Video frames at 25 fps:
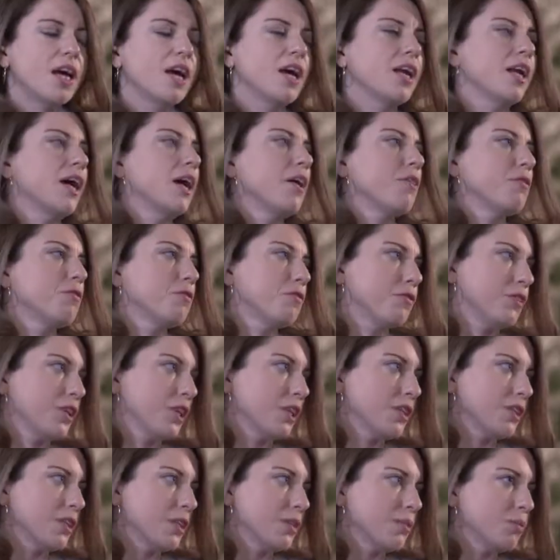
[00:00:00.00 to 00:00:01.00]
and I have
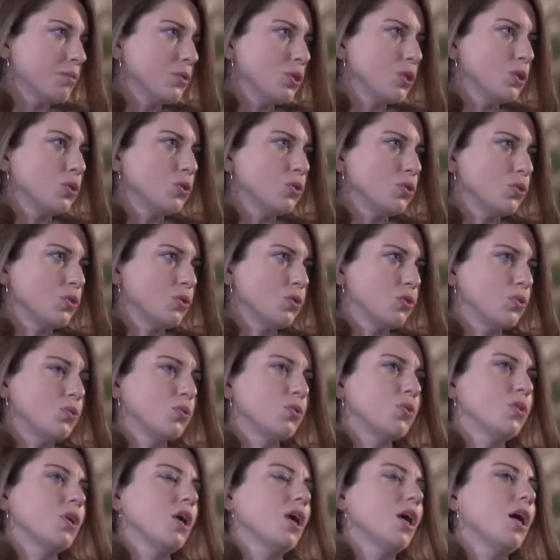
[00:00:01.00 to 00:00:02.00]
freedom to
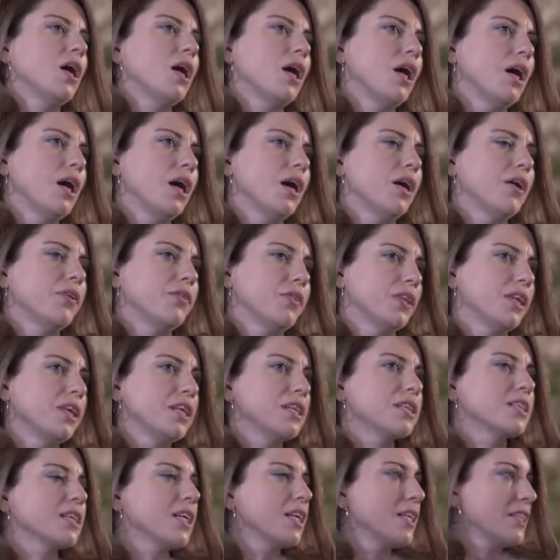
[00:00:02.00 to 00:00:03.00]
do uh,
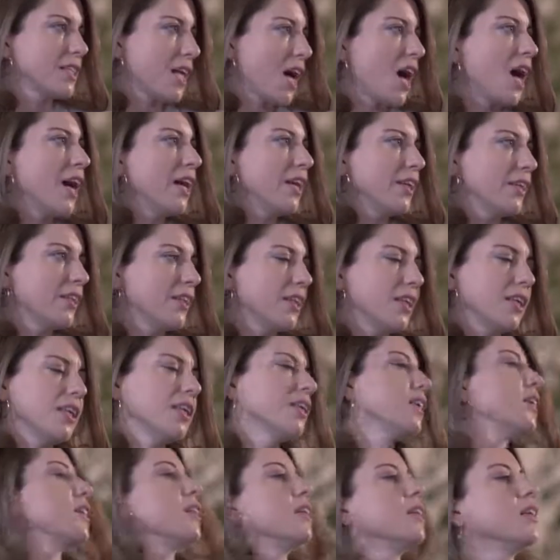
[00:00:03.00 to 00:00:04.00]
things as I
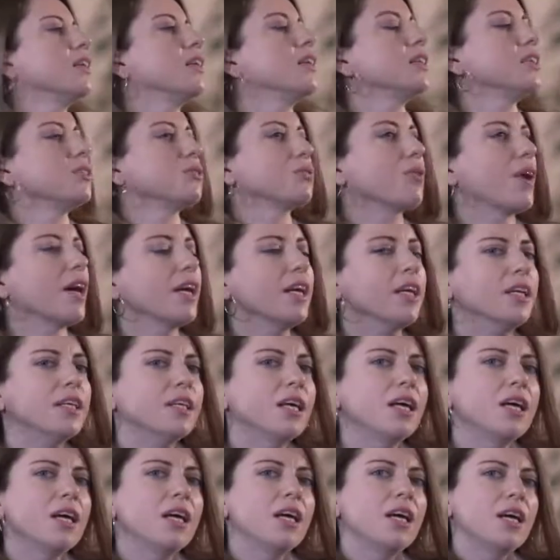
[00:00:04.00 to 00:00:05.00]
think is right.
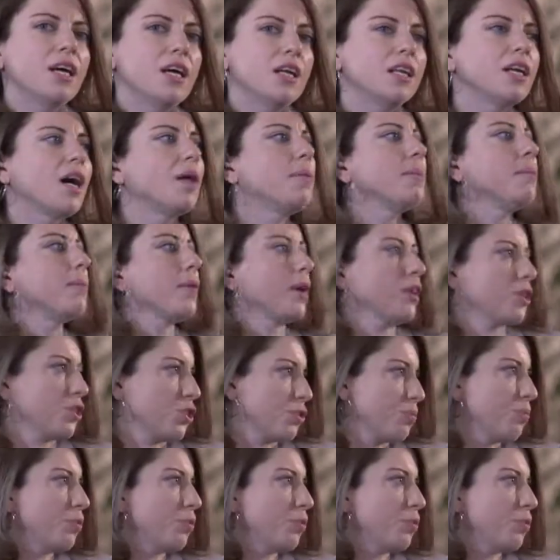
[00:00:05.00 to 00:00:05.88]
And I'm much